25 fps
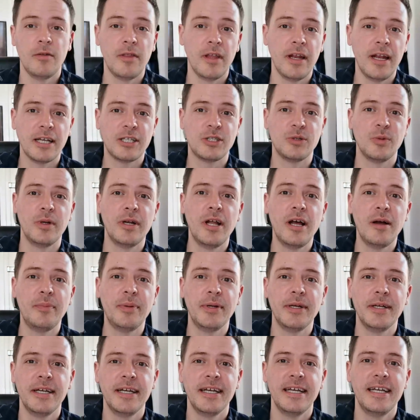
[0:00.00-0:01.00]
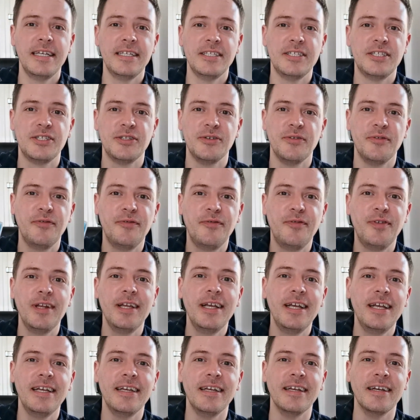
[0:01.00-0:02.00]
Now the next one up is
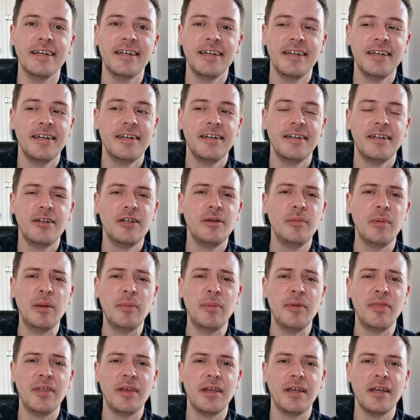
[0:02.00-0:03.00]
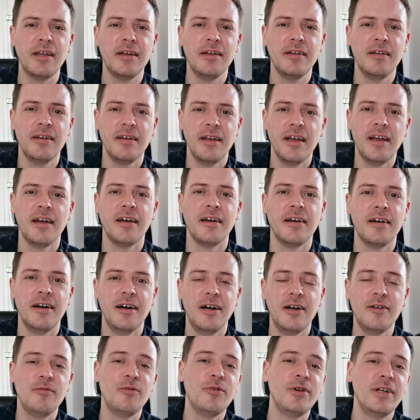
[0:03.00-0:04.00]
Flea. Now you may be thinking, yeah,
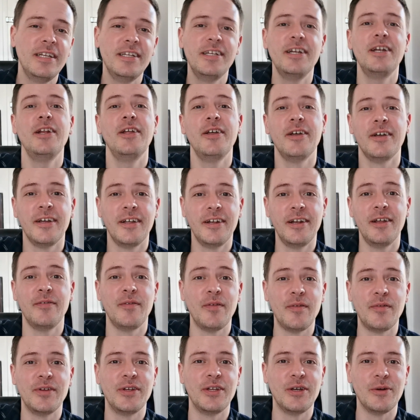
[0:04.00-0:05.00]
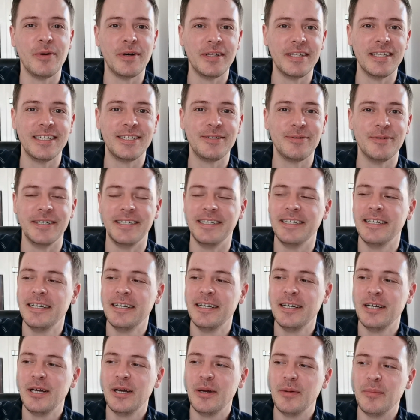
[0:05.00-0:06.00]
I've already done a, another video on this one,
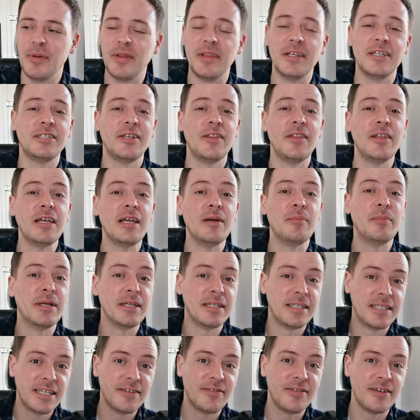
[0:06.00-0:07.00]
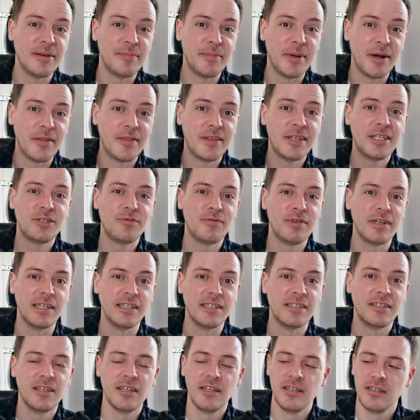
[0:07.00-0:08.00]
but there's something a bit different about this
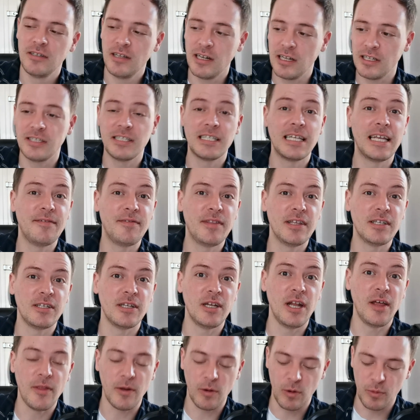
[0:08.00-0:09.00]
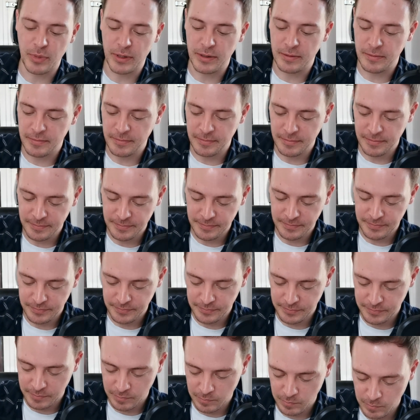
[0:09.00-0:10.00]
release. So let's give this another open.
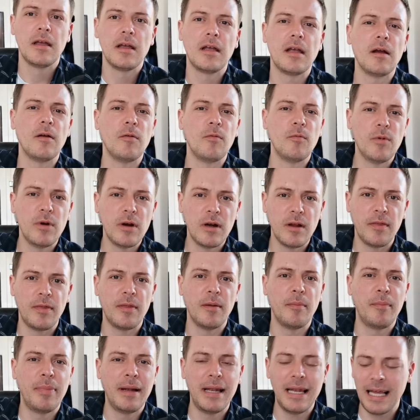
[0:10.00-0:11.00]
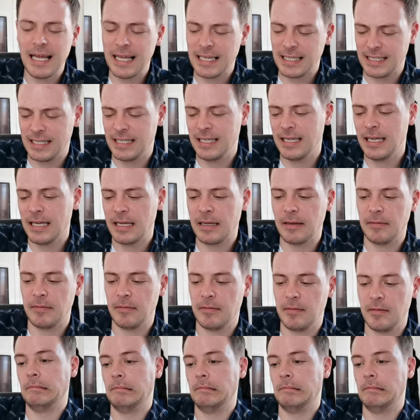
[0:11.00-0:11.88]
Get rid of the plastic.